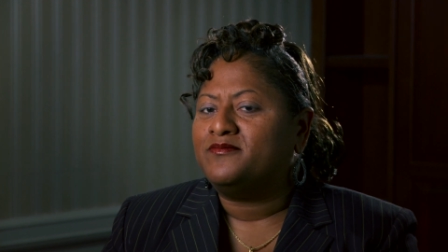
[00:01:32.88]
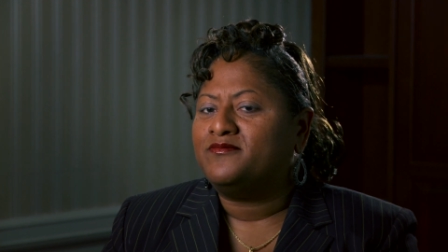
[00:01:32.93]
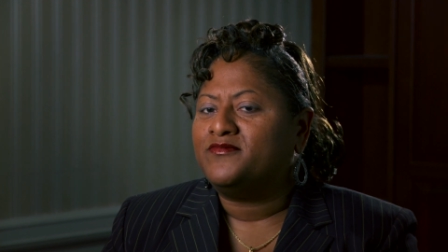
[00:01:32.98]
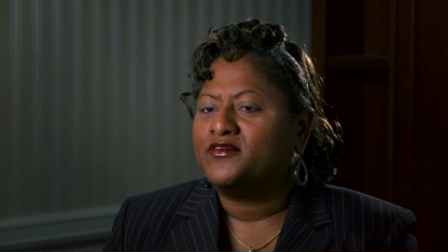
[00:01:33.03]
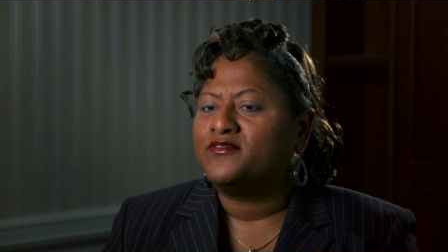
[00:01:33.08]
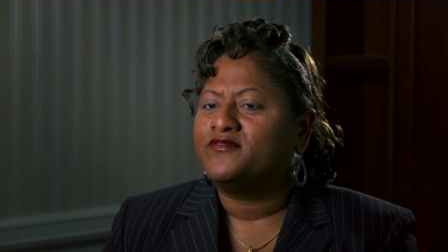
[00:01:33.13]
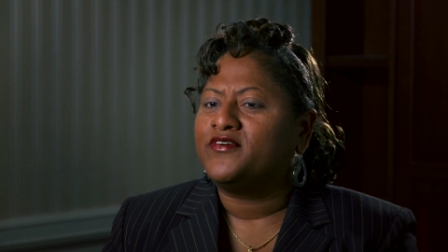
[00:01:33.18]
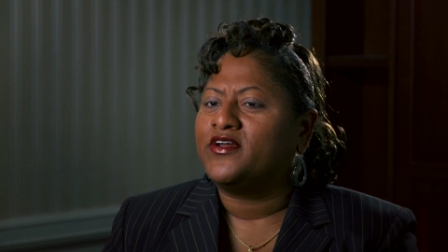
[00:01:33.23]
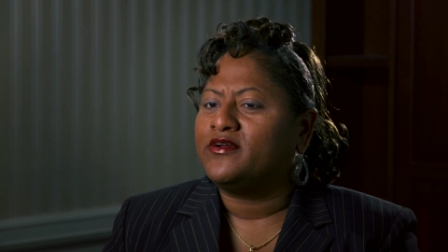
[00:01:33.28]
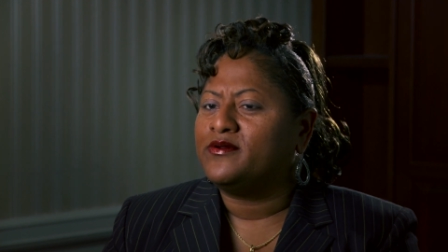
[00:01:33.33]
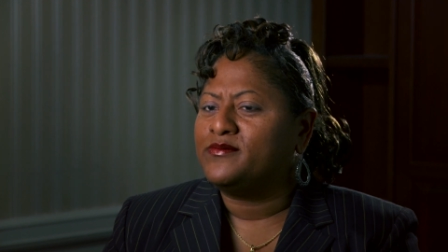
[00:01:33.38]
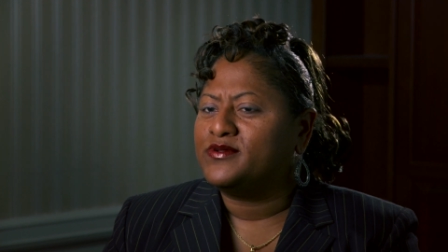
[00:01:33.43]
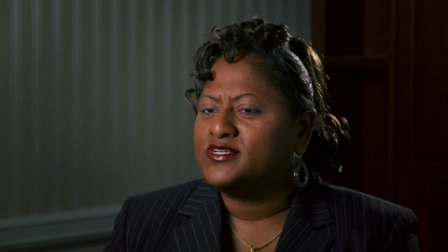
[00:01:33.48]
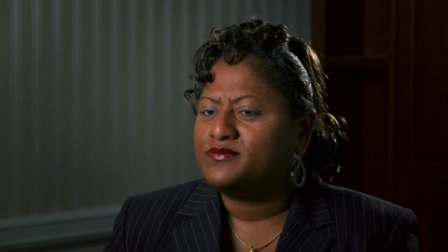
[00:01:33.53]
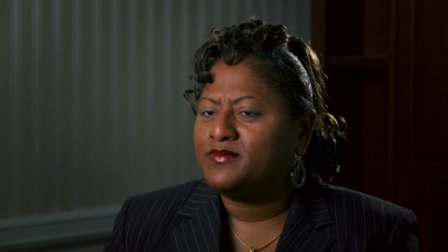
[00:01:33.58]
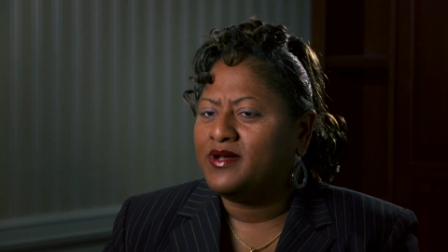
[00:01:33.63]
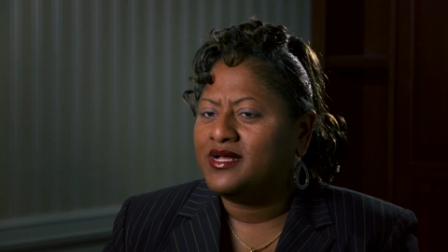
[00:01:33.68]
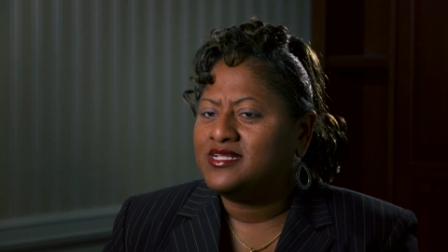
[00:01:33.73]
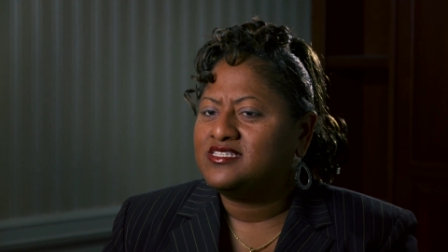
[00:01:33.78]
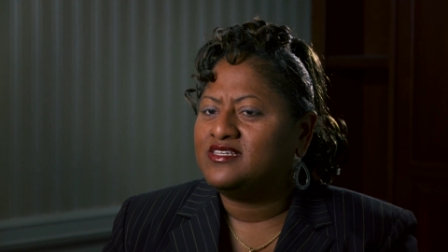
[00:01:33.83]
very
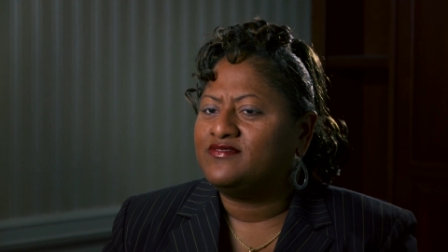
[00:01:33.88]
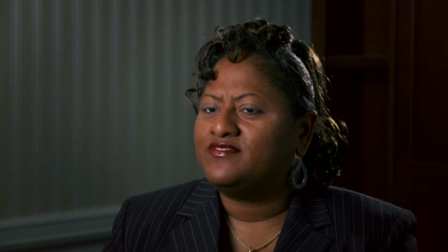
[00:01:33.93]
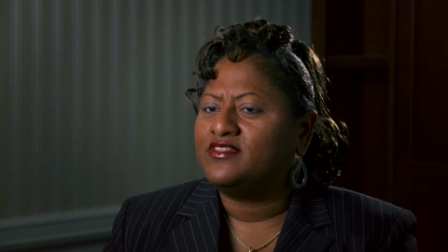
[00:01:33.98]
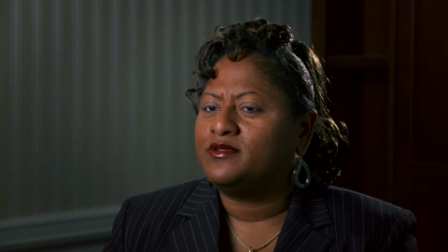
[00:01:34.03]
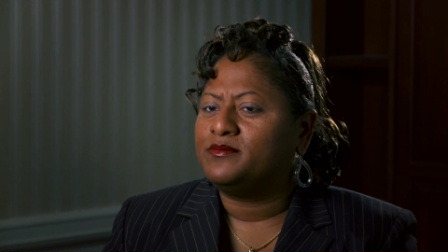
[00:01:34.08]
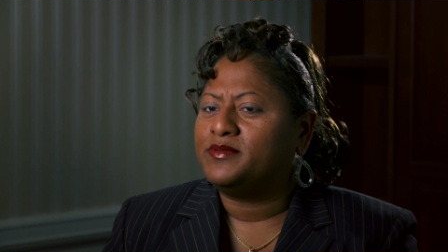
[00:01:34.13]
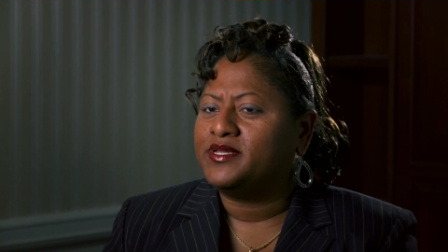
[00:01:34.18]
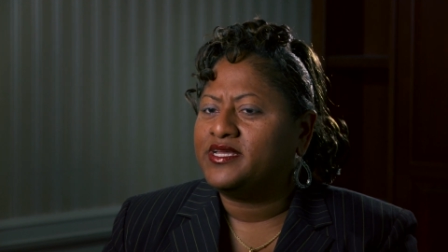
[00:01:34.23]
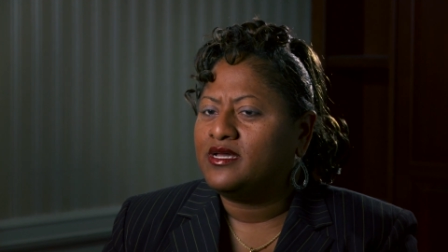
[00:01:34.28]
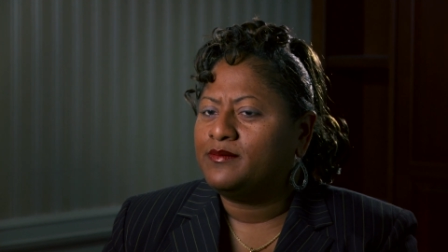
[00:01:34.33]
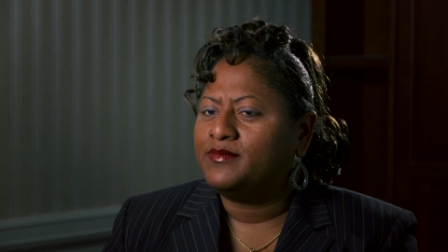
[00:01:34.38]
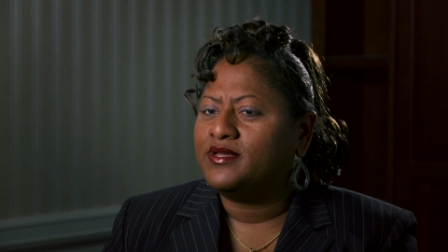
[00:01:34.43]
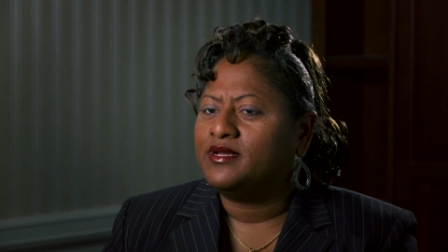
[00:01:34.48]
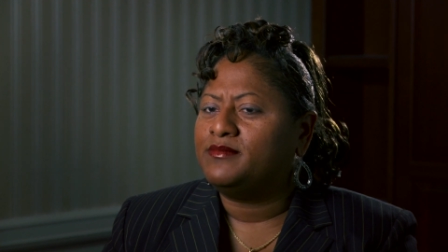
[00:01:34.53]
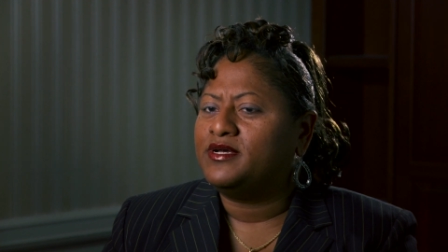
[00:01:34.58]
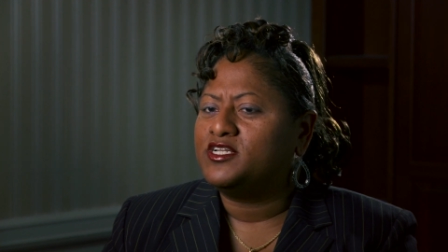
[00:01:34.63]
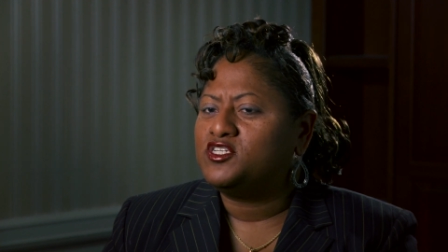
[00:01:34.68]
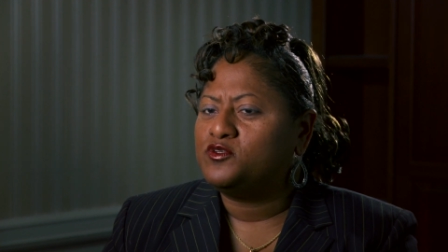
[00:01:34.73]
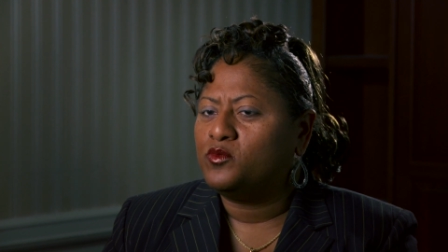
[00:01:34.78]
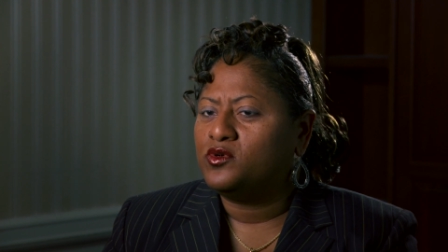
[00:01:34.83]
responsive, and they're
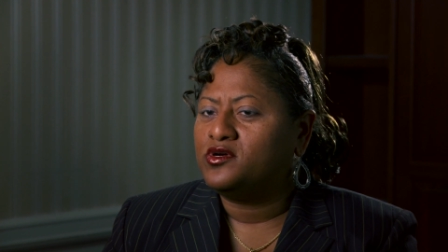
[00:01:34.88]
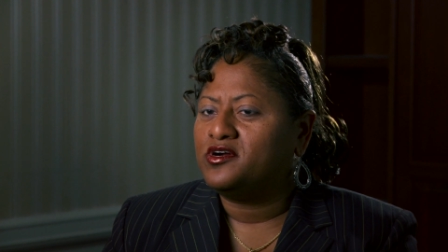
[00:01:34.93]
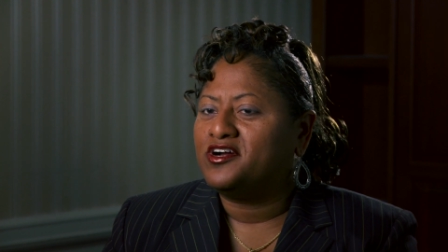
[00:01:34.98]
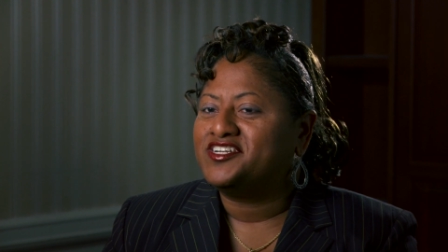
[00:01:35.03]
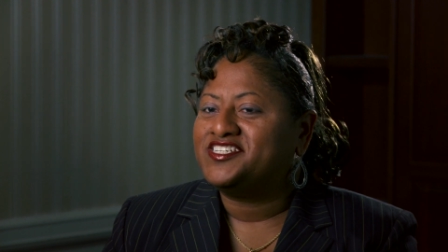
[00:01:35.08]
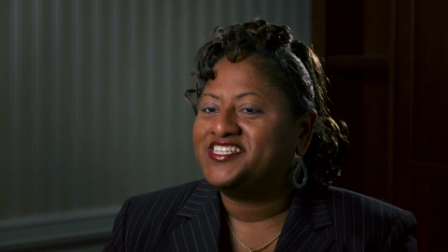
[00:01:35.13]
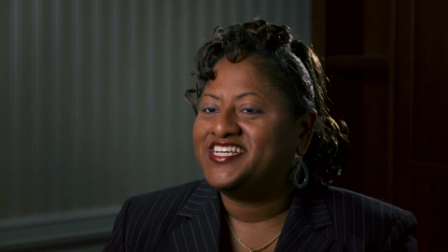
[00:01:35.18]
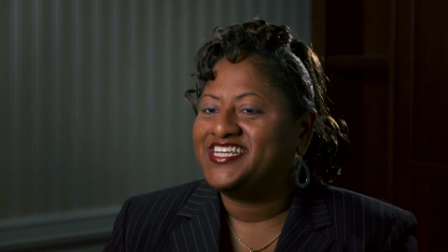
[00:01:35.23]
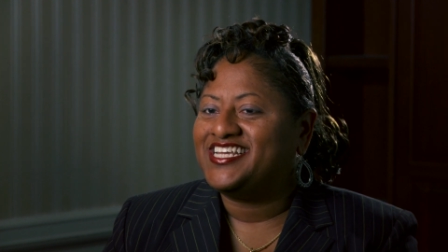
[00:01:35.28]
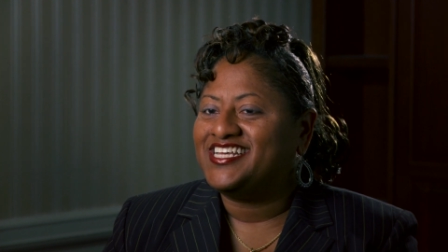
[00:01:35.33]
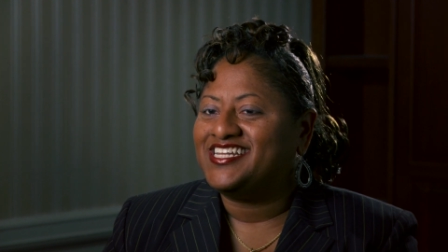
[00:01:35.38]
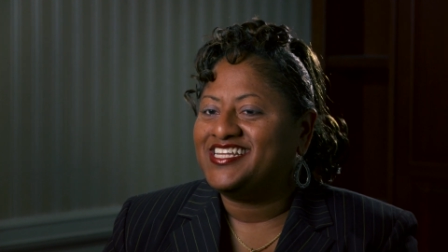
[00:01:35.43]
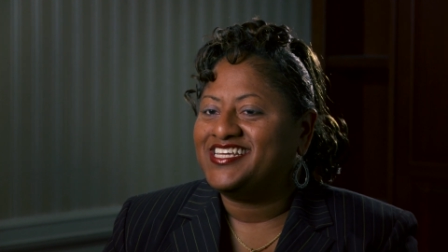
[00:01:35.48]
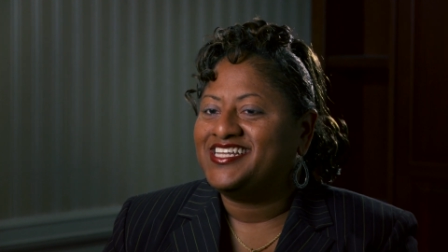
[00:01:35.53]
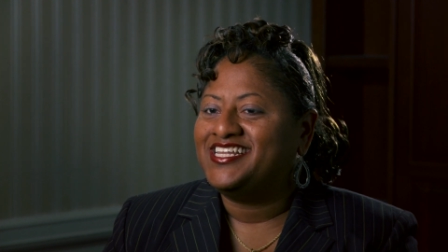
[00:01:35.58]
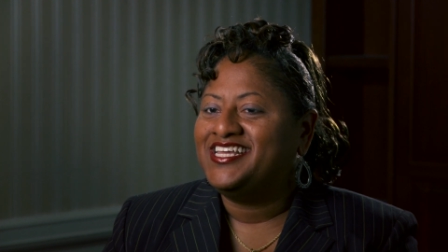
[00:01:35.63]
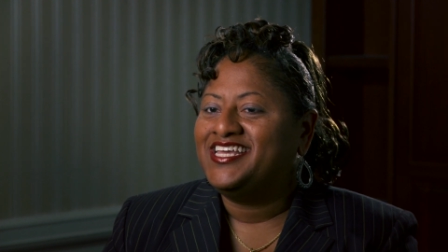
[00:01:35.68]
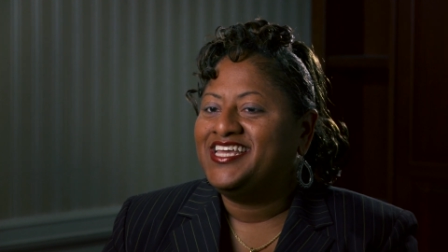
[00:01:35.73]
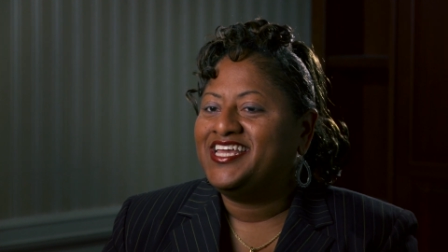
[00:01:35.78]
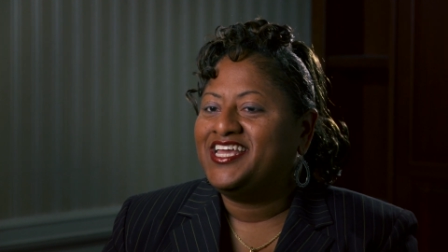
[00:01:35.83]
becoming much more
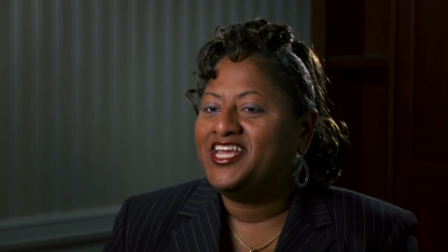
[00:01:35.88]
articulate